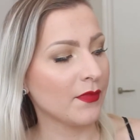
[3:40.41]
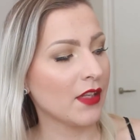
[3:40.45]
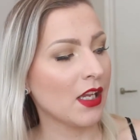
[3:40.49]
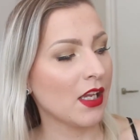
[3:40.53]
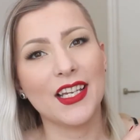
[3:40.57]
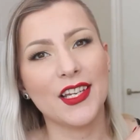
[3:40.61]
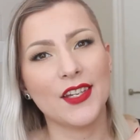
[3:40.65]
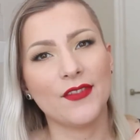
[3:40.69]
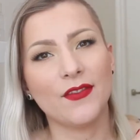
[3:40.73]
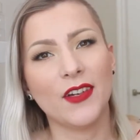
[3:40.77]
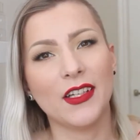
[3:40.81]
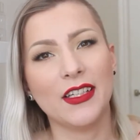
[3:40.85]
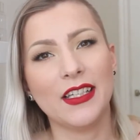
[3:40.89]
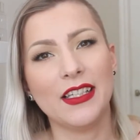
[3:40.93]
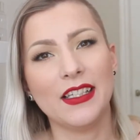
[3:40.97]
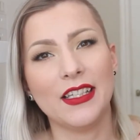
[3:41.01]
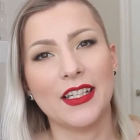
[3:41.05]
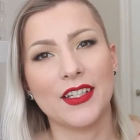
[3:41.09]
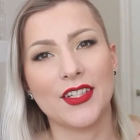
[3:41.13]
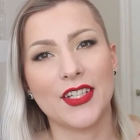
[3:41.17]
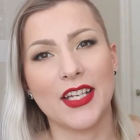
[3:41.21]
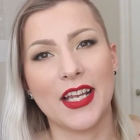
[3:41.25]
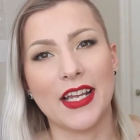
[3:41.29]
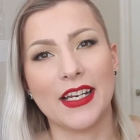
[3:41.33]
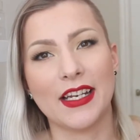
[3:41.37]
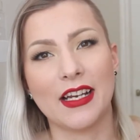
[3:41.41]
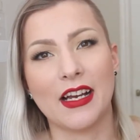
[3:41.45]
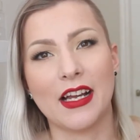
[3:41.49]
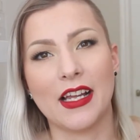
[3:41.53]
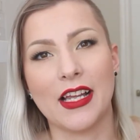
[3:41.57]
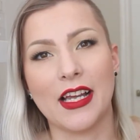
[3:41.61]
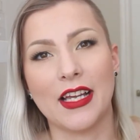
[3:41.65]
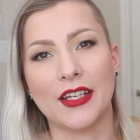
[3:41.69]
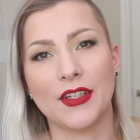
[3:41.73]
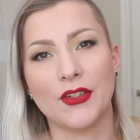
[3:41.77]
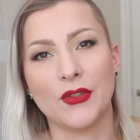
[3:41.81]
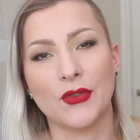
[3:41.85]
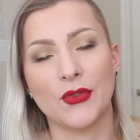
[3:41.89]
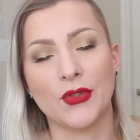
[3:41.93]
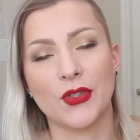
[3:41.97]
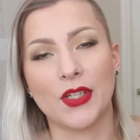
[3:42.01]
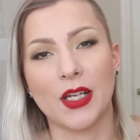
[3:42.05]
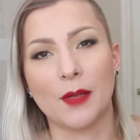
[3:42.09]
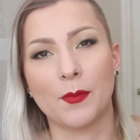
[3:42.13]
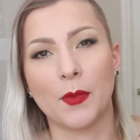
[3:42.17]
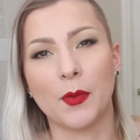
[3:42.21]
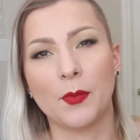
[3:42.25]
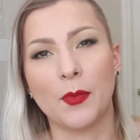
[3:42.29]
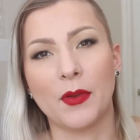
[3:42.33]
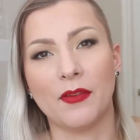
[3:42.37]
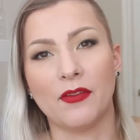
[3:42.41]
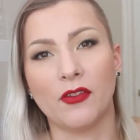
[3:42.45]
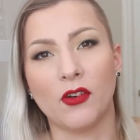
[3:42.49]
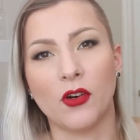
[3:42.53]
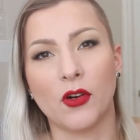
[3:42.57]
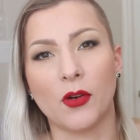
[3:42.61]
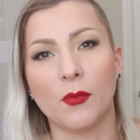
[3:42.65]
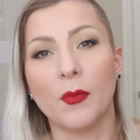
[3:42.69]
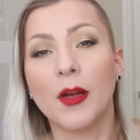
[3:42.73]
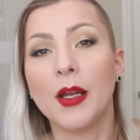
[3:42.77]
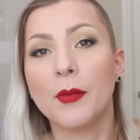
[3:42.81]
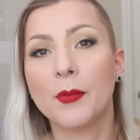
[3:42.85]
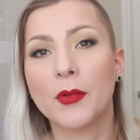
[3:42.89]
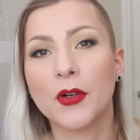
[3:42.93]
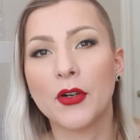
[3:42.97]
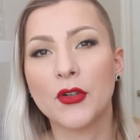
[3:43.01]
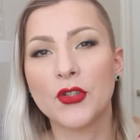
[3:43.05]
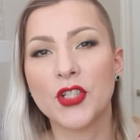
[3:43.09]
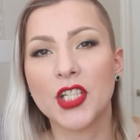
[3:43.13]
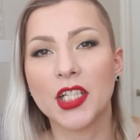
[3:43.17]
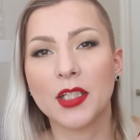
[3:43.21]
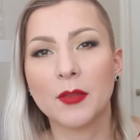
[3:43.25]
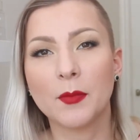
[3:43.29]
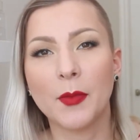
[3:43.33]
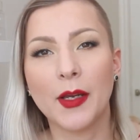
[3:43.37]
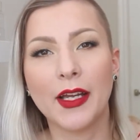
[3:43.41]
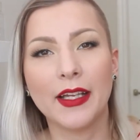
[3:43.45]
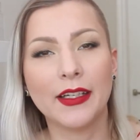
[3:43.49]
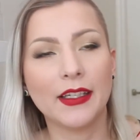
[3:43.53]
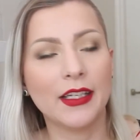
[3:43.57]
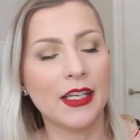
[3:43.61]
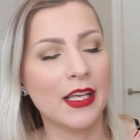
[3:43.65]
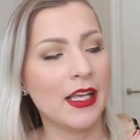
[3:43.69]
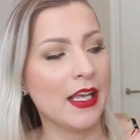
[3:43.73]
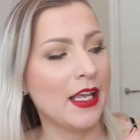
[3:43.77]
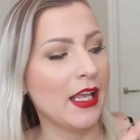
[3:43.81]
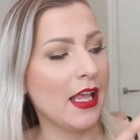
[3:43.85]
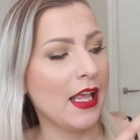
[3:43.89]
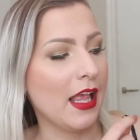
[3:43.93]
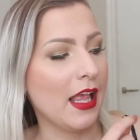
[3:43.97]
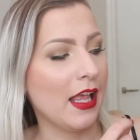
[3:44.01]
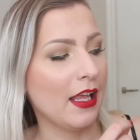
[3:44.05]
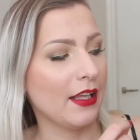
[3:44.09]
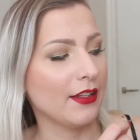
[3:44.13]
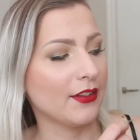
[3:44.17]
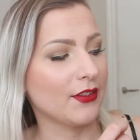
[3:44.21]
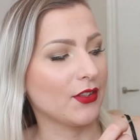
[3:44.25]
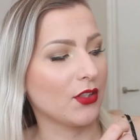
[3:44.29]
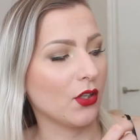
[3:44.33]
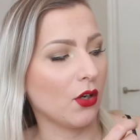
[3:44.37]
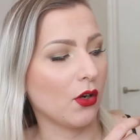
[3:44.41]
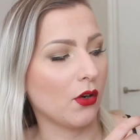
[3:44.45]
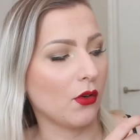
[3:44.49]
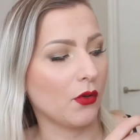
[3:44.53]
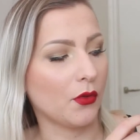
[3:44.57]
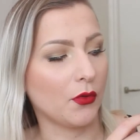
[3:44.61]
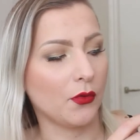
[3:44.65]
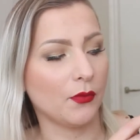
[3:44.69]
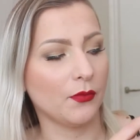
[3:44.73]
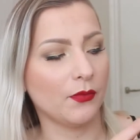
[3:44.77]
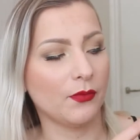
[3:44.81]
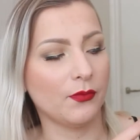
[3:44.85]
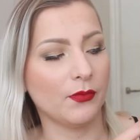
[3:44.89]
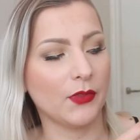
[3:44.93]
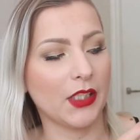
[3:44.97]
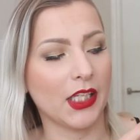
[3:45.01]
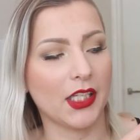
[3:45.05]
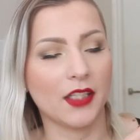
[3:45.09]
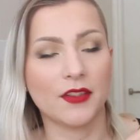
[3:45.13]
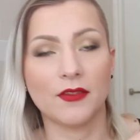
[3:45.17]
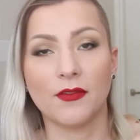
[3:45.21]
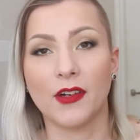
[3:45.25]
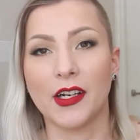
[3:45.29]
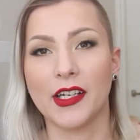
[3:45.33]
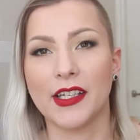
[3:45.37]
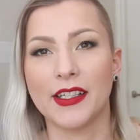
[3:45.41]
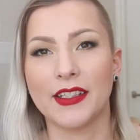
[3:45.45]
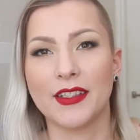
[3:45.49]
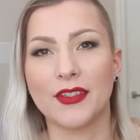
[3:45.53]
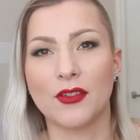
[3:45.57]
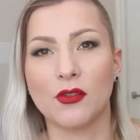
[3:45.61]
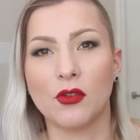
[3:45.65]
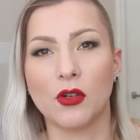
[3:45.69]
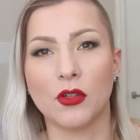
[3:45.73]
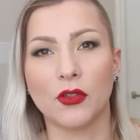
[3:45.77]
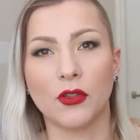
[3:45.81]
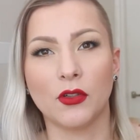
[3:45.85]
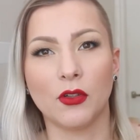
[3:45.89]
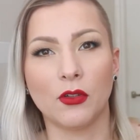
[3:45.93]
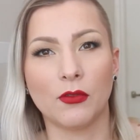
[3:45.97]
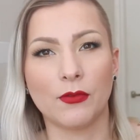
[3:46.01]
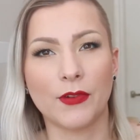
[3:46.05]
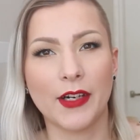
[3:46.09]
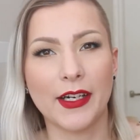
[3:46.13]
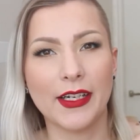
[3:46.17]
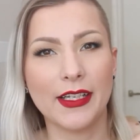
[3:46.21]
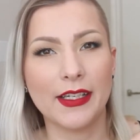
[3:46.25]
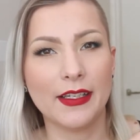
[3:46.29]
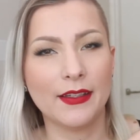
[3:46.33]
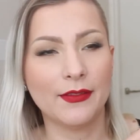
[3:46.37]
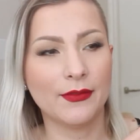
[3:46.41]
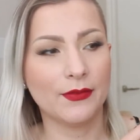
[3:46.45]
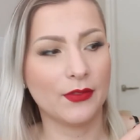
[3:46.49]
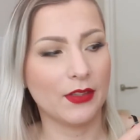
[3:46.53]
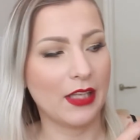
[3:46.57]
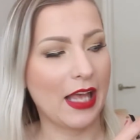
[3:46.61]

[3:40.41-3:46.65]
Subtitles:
This vanilla shade I had used up before my project pan, so that's why it's gone already.